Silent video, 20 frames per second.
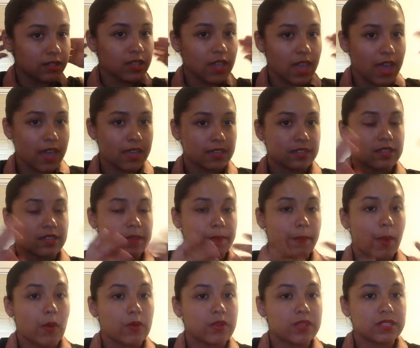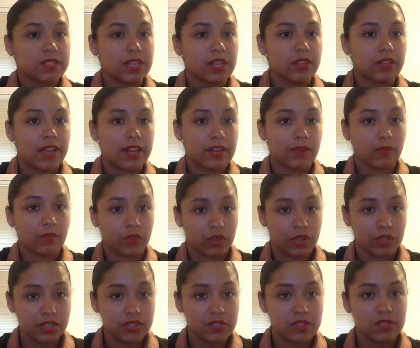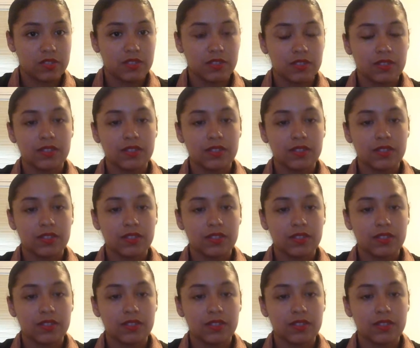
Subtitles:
as a ponytail at first.